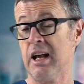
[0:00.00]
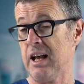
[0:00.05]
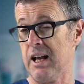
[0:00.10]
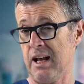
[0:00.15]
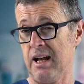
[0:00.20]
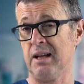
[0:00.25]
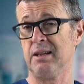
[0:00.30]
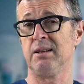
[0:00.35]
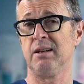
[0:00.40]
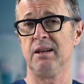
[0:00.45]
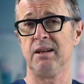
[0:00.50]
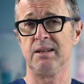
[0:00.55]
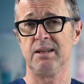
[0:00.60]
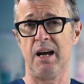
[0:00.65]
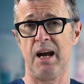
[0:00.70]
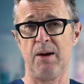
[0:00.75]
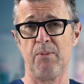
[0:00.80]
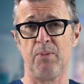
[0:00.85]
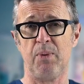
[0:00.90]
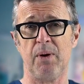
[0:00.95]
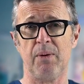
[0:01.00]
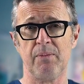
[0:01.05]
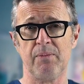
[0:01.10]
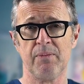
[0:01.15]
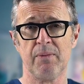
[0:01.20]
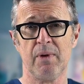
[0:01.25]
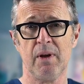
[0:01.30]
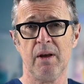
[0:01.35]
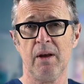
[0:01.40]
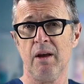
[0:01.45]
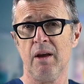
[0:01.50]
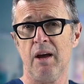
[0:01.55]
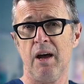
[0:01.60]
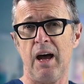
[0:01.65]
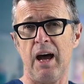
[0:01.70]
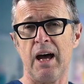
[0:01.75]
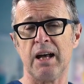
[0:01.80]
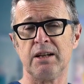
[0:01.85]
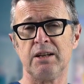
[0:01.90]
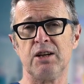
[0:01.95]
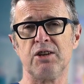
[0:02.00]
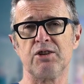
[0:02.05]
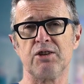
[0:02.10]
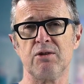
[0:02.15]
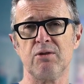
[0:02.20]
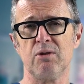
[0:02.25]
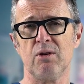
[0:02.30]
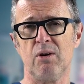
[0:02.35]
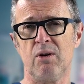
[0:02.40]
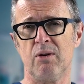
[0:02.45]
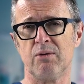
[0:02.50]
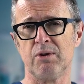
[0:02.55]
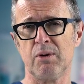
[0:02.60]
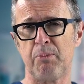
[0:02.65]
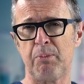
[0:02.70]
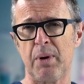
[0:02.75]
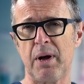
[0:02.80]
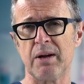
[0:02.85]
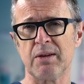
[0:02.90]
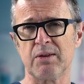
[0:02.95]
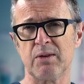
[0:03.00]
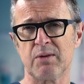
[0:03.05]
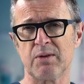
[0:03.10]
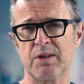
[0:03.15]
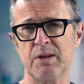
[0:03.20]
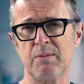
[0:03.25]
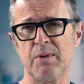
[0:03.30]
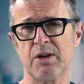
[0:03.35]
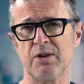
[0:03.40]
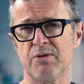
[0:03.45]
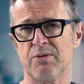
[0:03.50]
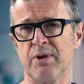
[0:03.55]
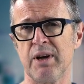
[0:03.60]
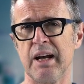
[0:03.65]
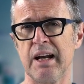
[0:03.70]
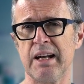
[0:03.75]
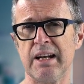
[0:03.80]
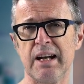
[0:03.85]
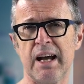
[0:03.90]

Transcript: As an example, addition of the pulse oximetry in